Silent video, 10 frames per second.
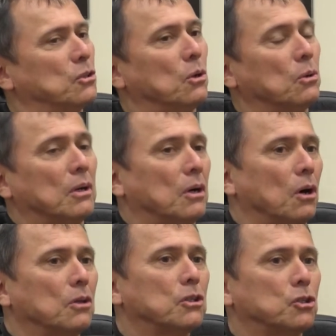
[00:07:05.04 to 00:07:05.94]
so
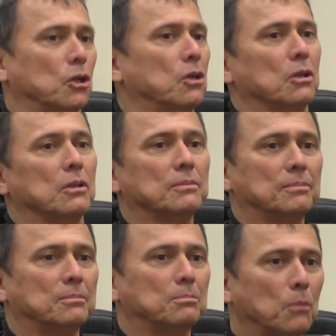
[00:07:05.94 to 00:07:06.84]
on the shuttle,
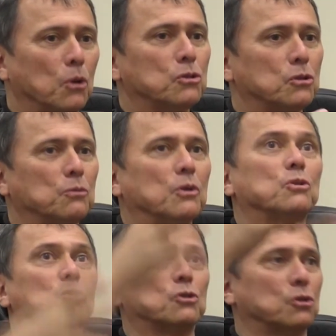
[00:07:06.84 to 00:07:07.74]
most of
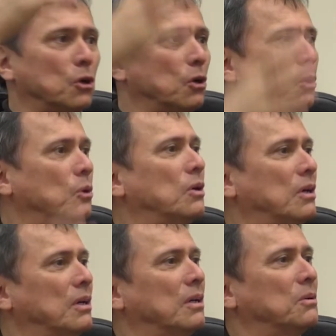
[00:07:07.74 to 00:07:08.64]
what you saw
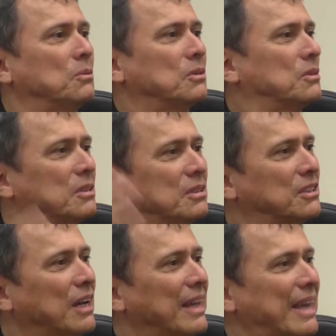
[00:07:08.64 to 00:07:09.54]
was this
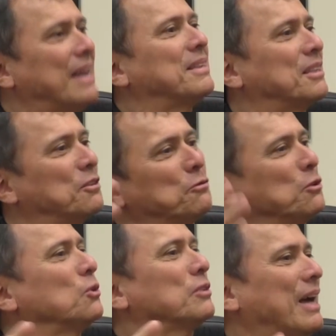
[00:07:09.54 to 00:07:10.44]
gigantic
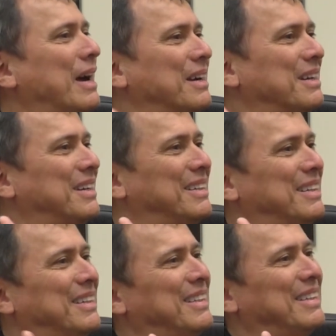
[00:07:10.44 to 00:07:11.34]
fuel tank
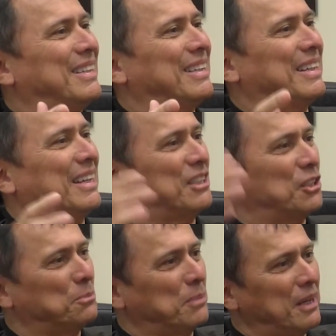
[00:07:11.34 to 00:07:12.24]
and
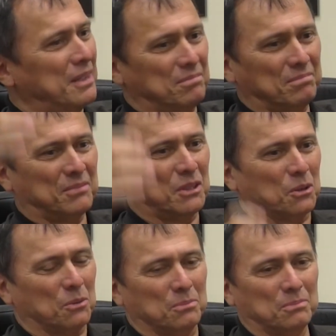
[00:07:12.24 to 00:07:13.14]
this big, you
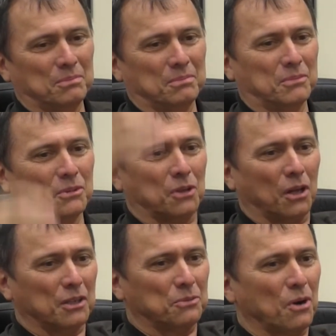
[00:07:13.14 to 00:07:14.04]
know,
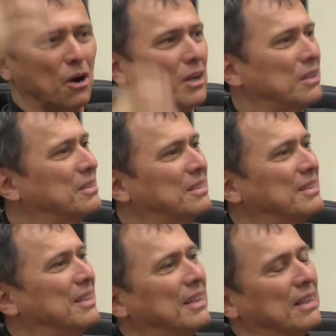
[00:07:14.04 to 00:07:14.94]
solid
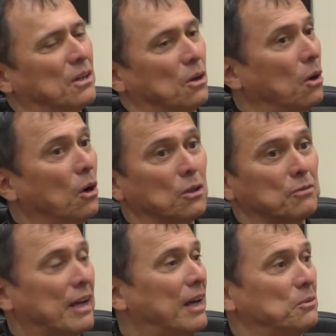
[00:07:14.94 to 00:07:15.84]
rockets. All
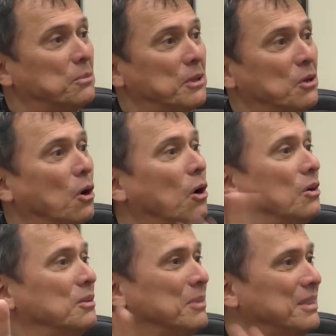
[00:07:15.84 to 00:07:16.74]
of that would be
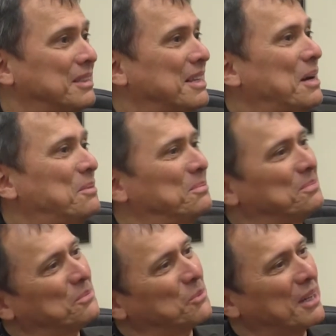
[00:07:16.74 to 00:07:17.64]
gone by the
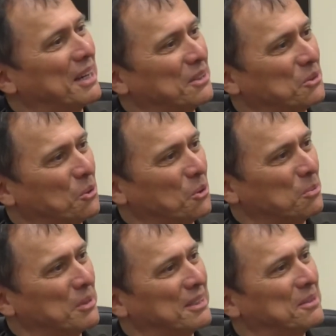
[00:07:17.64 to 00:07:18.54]
time we got into
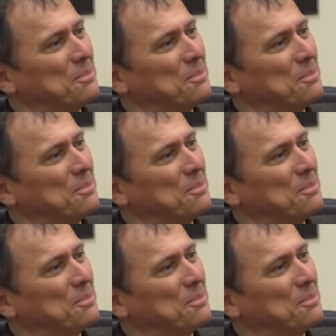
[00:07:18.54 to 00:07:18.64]
orbit.